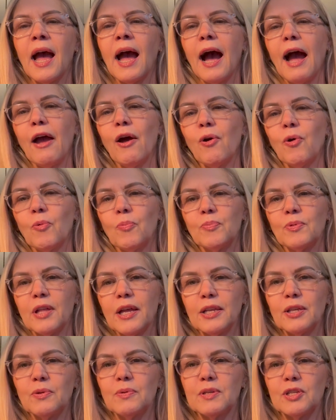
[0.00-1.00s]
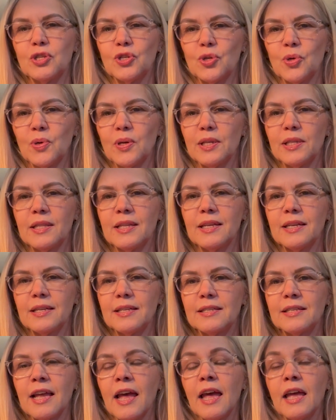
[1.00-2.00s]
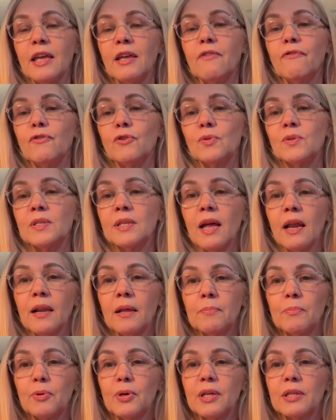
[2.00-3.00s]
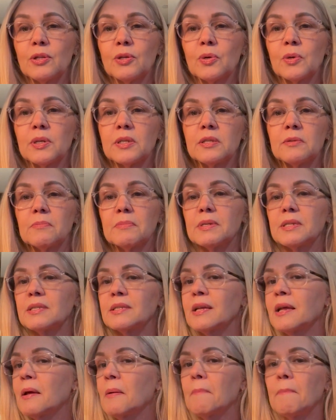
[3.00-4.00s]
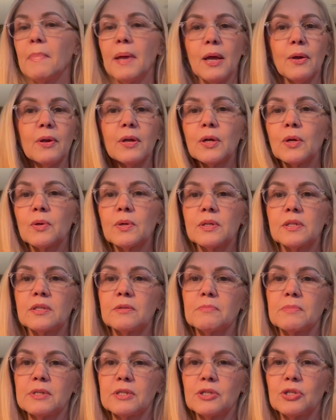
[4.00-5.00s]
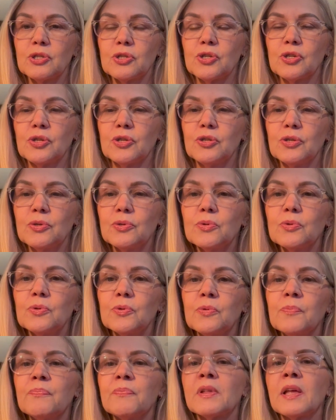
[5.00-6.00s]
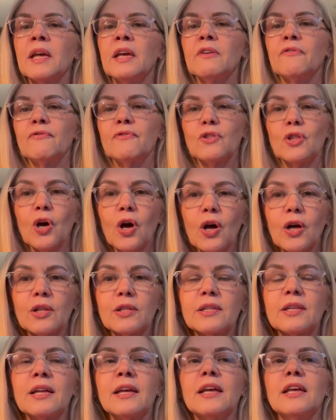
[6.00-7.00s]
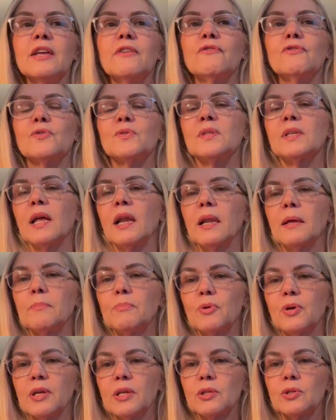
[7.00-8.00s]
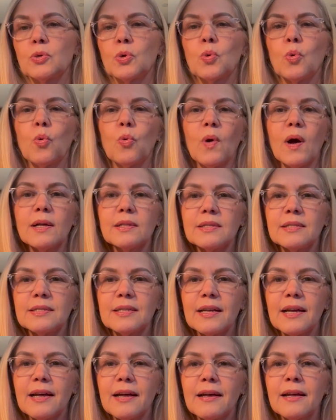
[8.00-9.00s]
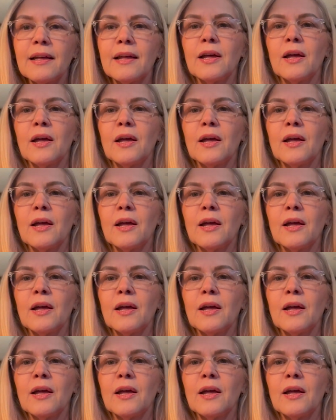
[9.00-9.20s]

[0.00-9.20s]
I hope that you enjoyed this. If you celebrate Christmas, Merry Christmas to you. If not, if you celebrate Kwanzaa